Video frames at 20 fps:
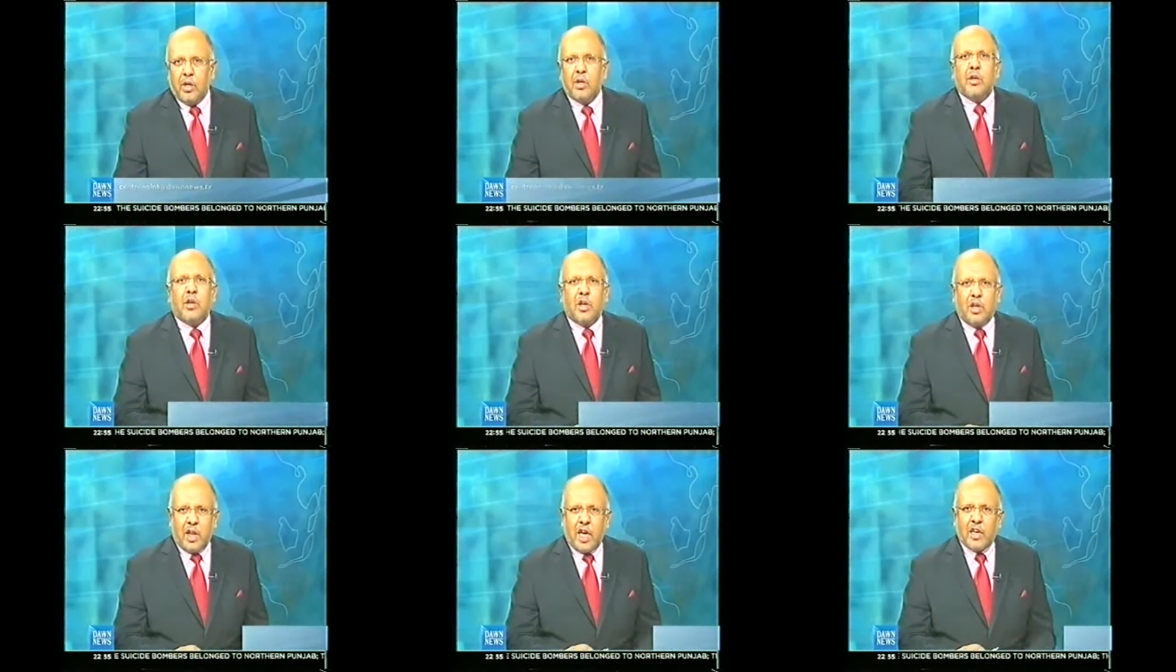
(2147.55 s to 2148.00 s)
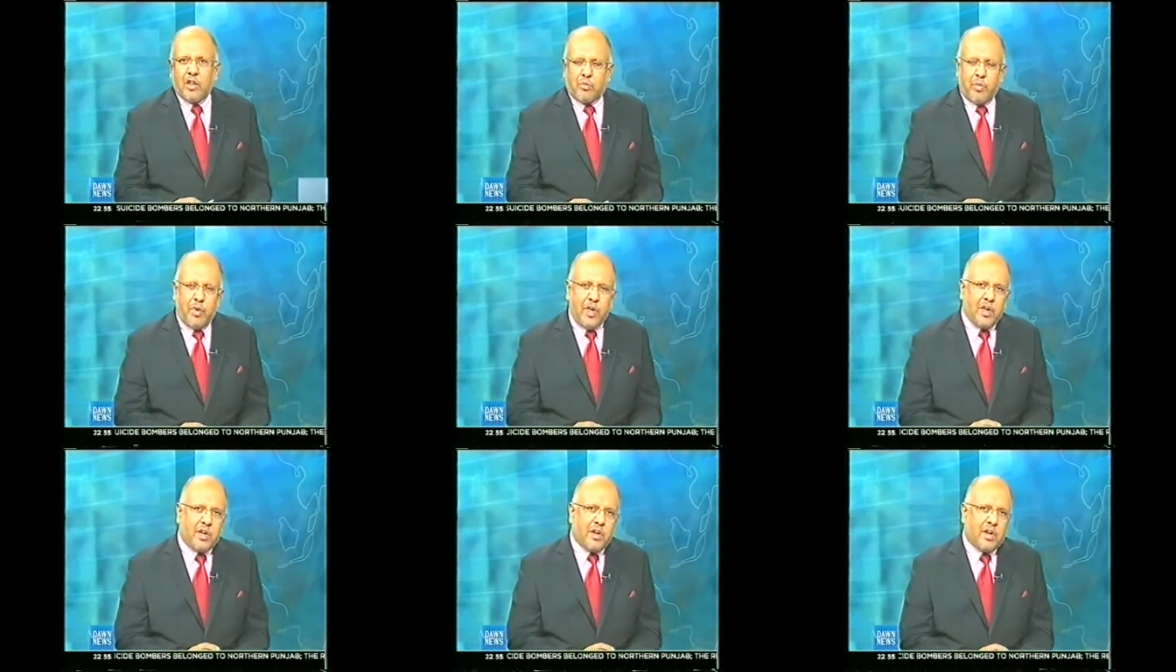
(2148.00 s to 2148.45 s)
Till next
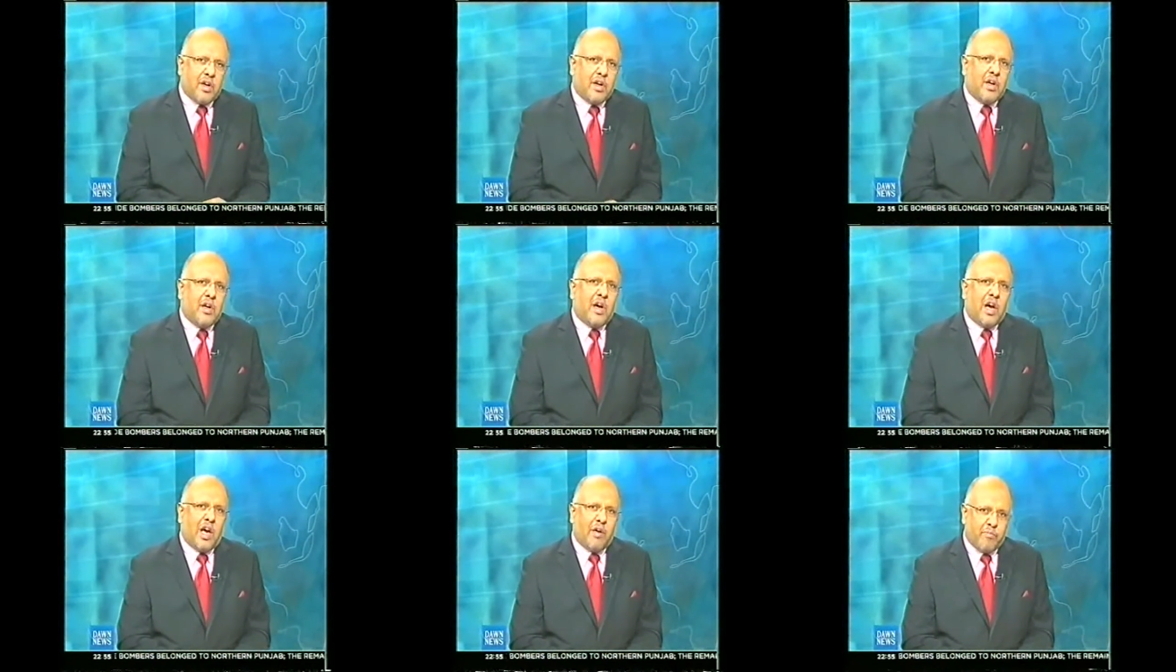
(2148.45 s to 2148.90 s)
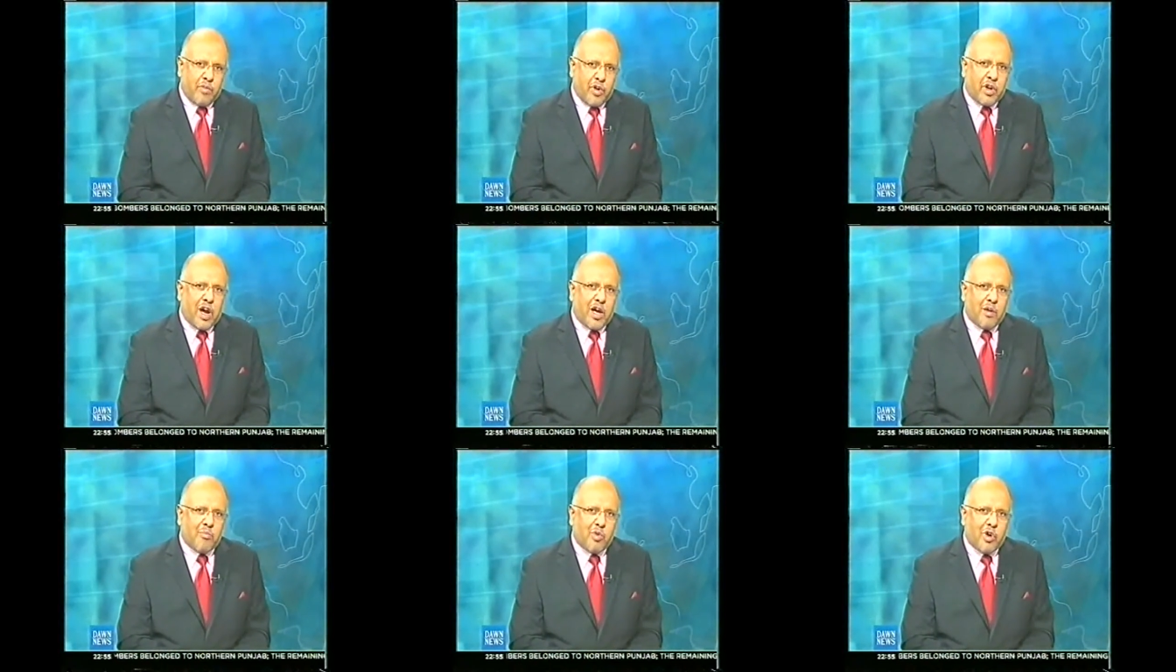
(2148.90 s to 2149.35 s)
week, I'm
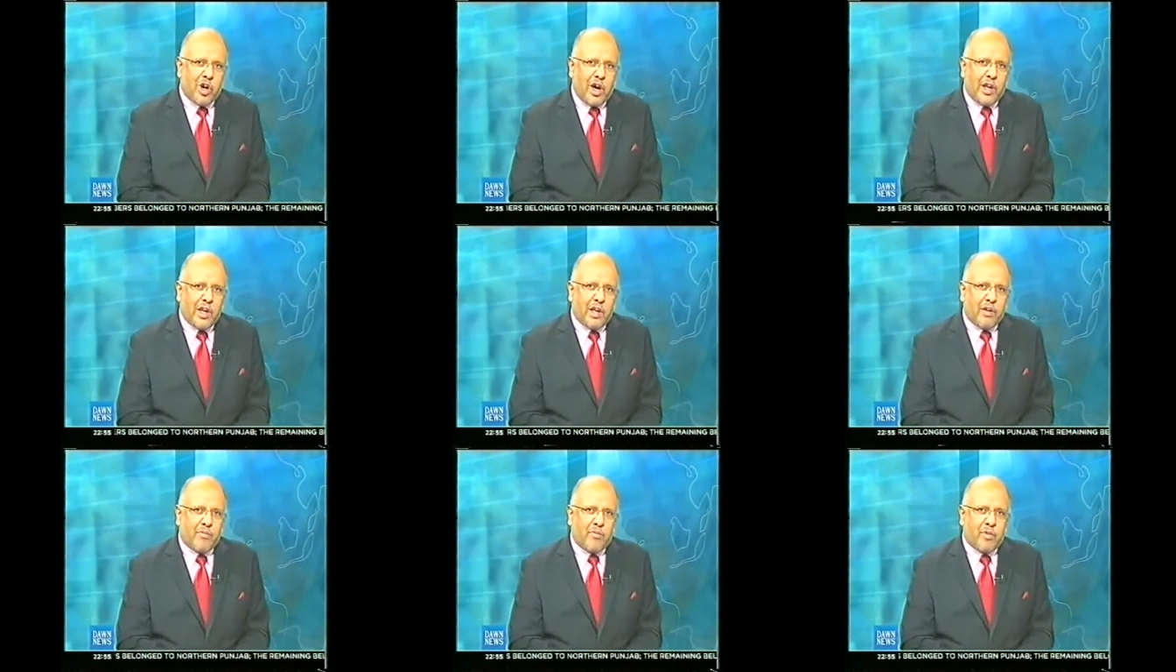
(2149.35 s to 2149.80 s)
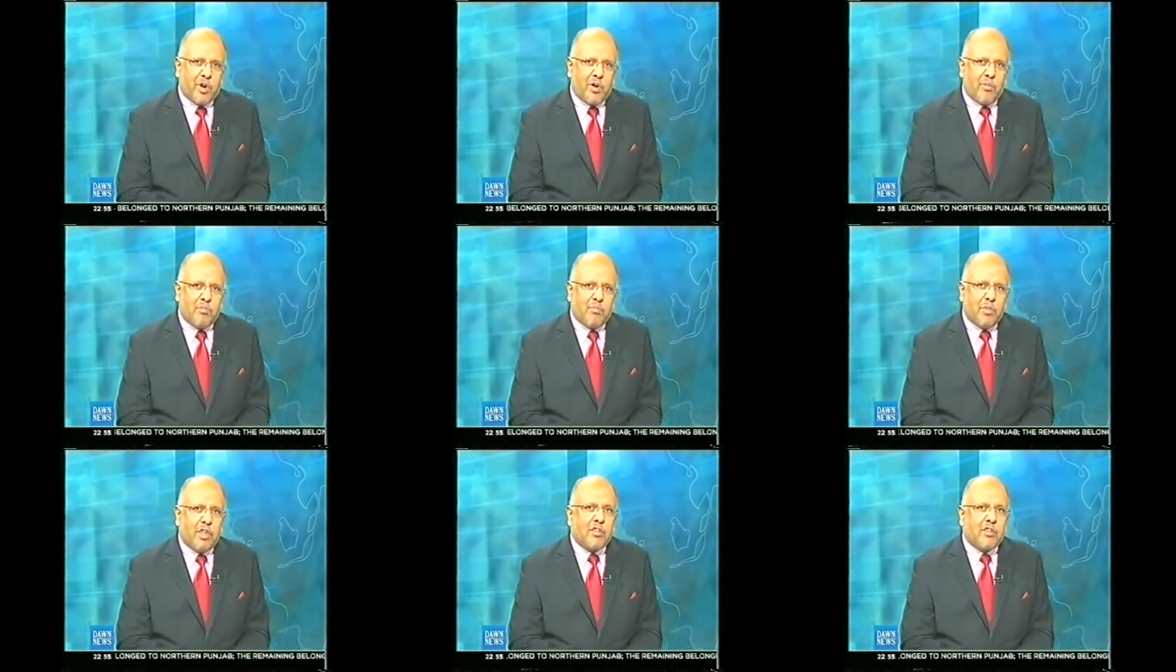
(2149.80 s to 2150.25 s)
Farhan Bukhari
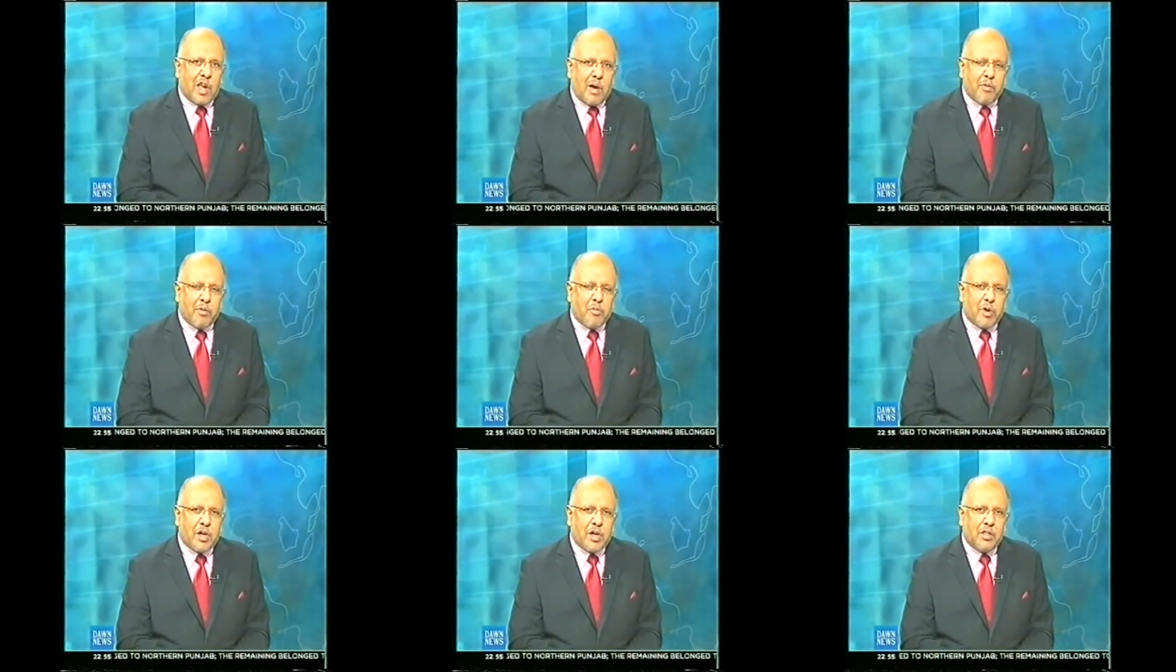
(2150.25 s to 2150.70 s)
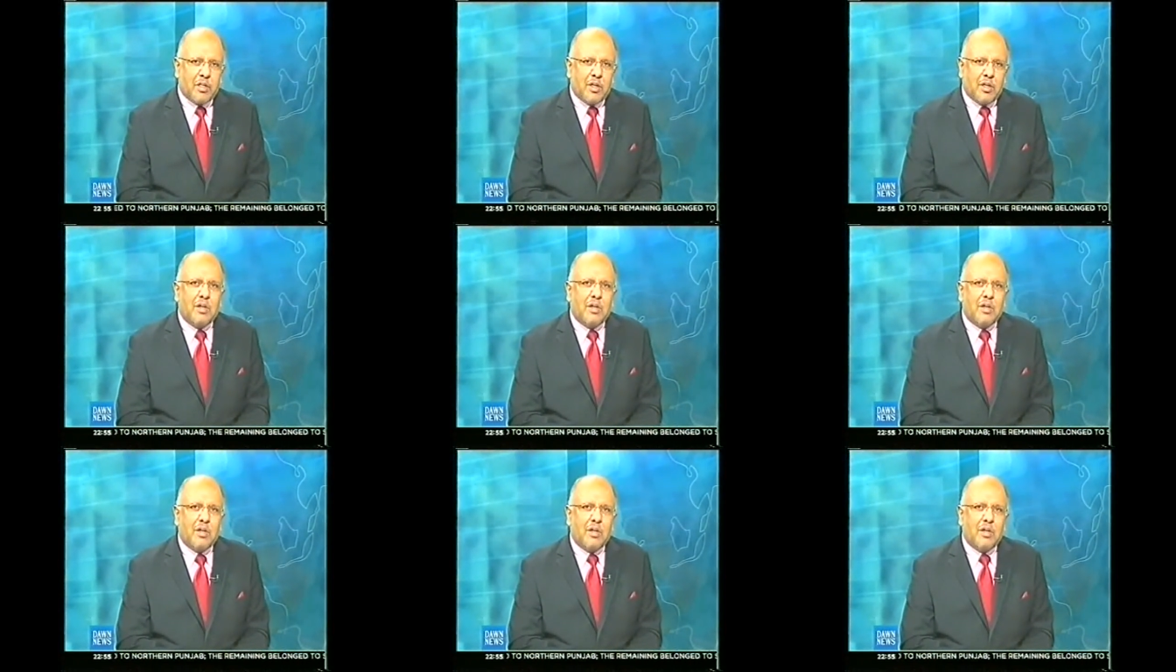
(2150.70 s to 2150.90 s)
from Islamabad.